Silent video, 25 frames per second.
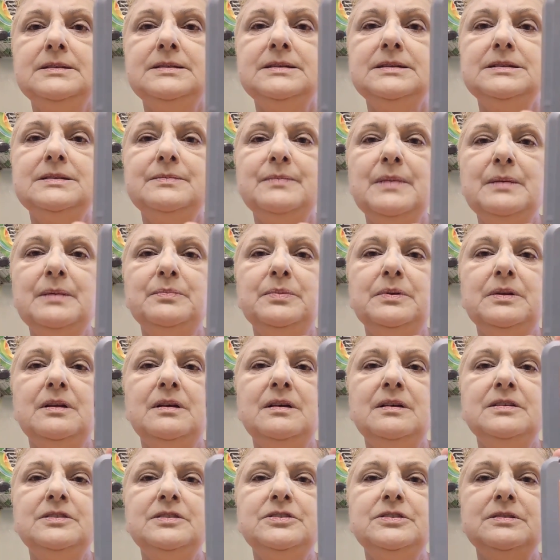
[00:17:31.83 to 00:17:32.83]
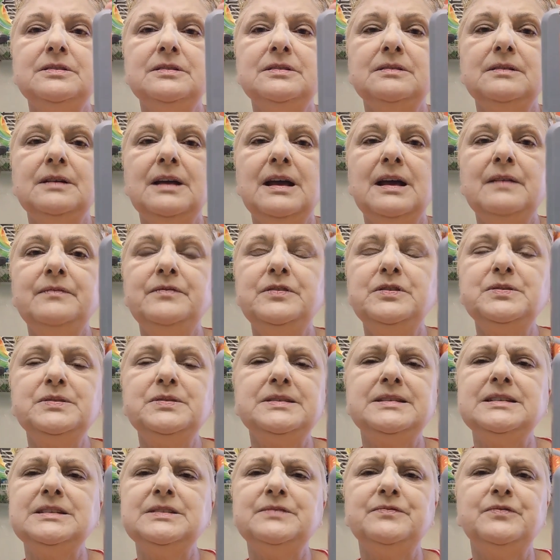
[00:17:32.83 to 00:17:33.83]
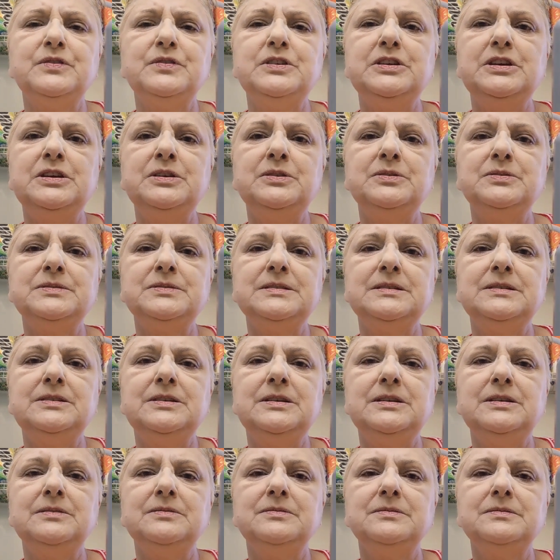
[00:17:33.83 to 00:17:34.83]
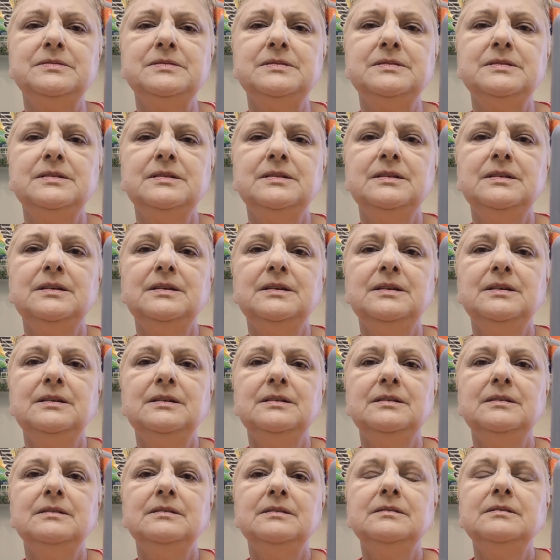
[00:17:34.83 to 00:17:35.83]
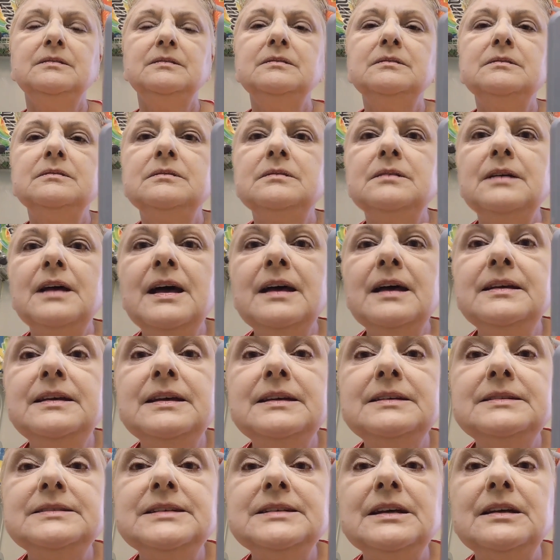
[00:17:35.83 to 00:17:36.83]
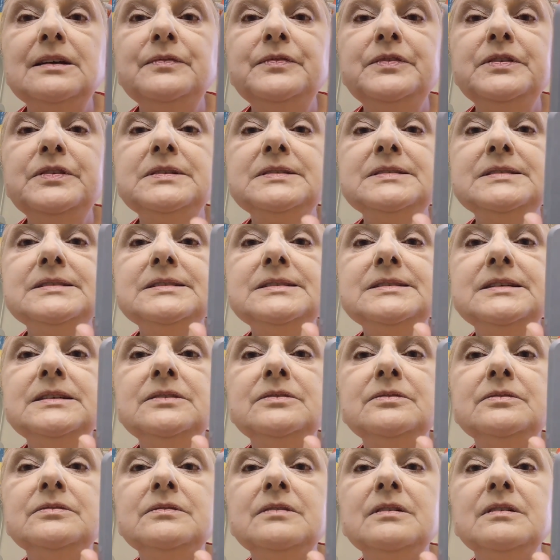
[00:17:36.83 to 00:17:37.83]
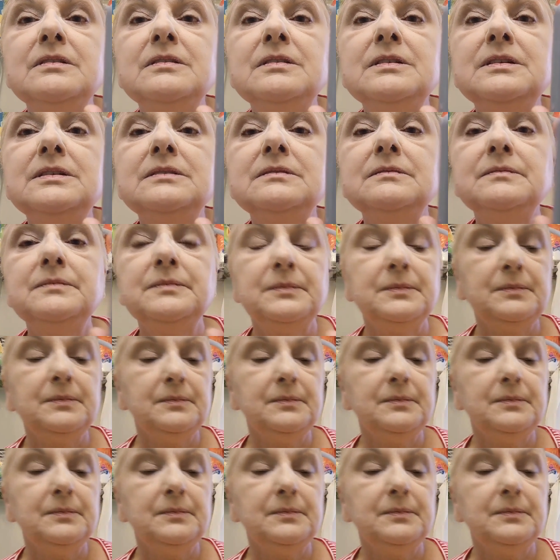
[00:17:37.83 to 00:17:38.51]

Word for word: This is my blush. I've used this for years and years. I can't tell if you can see it or not.